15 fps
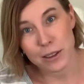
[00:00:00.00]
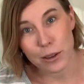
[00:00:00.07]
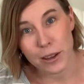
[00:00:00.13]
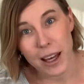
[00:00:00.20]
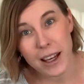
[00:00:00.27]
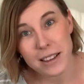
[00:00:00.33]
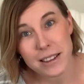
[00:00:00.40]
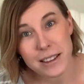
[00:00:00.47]
So
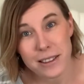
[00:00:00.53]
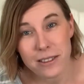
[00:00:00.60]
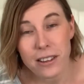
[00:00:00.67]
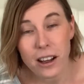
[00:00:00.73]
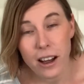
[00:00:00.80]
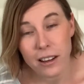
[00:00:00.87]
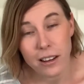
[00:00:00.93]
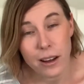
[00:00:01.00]

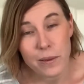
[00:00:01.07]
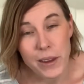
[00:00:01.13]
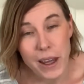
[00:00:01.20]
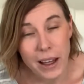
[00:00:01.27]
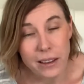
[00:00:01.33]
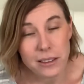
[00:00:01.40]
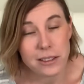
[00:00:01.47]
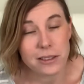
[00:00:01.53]
I love
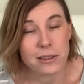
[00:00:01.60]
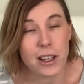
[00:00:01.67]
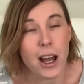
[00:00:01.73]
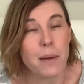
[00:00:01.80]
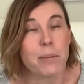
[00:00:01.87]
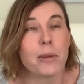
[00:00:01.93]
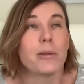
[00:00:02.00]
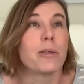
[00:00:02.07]
that
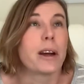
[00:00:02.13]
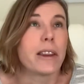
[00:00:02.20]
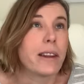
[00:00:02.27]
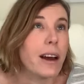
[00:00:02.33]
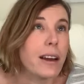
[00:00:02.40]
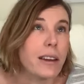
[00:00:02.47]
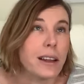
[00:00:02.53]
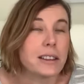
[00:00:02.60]
type of
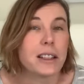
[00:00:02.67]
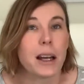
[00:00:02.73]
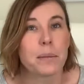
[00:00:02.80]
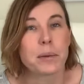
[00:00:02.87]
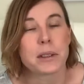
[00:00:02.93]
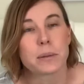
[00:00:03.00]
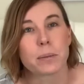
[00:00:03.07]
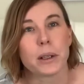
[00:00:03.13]
weather, that
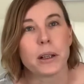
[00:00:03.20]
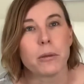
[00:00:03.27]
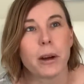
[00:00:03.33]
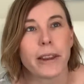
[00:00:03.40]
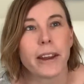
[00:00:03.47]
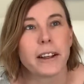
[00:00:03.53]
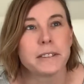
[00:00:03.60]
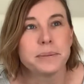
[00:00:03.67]
type of spring
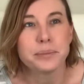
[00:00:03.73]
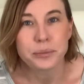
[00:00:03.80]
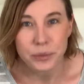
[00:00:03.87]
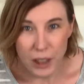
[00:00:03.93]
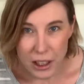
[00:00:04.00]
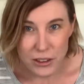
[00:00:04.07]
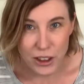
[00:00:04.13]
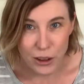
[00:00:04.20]
weather.
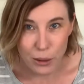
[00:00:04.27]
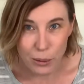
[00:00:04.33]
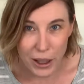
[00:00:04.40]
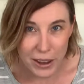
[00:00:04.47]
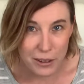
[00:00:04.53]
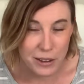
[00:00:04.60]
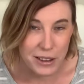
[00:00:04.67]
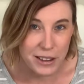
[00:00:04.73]
So the
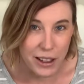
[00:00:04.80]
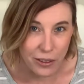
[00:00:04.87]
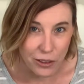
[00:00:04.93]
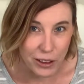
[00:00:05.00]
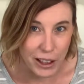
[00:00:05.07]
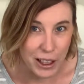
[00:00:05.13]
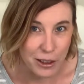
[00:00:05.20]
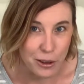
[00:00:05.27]
weather is
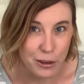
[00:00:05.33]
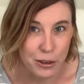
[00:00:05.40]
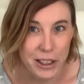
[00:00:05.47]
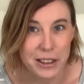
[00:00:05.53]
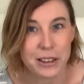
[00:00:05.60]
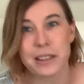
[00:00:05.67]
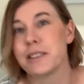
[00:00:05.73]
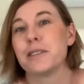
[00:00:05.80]
definitely a good
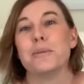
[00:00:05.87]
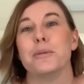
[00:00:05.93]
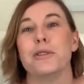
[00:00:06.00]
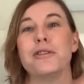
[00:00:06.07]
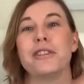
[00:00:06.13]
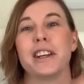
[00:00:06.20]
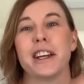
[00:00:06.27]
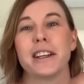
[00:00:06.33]
reason to
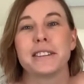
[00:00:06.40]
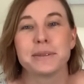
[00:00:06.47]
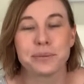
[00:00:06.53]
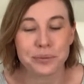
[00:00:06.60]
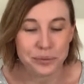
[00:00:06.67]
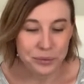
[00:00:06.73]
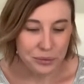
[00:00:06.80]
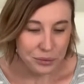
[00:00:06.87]
move here
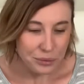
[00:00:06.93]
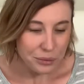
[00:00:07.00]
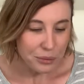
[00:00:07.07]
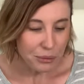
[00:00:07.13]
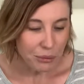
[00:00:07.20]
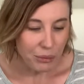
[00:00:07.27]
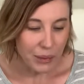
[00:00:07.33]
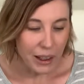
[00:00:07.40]

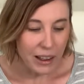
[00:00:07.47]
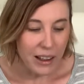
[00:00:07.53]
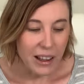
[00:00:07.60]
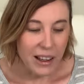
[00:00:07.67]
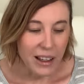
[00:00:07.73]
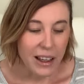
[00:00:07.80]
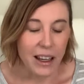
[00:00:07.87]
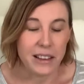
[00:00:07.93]

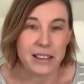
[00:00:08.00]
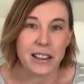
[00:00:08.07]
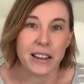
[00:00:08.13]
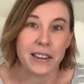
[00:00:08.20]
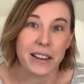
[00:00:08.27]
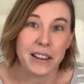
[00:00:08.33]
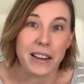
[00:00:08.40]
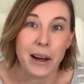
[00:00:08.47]
and
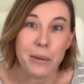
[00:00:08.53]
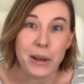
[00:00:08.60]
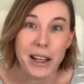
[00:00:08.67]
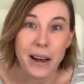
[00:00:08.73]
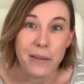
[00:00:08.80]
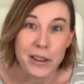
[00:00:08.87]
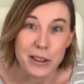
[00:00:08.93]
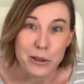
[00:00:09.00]
something that we
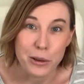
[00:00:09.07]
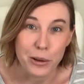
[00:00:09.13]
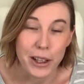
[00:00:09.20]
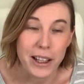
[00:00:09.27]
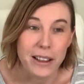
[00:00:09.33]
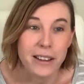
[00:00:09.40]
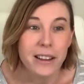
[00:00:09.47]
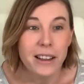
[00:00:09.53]
have
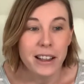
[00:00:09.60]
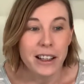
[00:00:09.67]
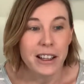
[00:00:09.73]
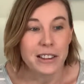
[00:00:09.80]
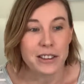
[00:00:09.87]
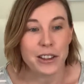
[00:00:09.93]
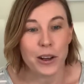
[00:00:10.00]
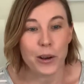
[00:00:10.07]
enjoyed.
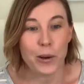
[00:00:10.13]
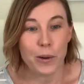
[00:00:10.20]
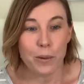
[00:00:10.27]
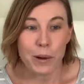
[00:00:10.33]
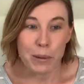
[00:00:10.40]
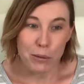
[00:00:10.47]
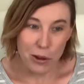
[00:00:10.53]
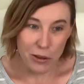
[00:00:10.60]
So
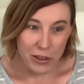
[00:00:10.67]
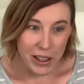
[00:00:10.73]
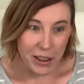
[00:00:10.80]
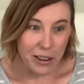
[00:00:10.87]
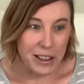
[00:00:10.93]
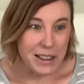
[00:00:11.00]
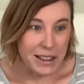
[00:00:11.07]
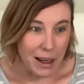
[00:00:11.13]
we moved
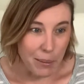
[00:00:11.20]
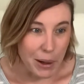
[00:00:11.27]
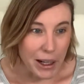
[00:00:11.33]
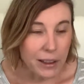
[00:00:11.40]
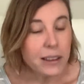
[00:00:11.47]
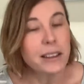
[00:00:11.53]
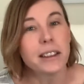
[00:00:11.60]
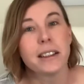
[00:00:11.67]
here in summer.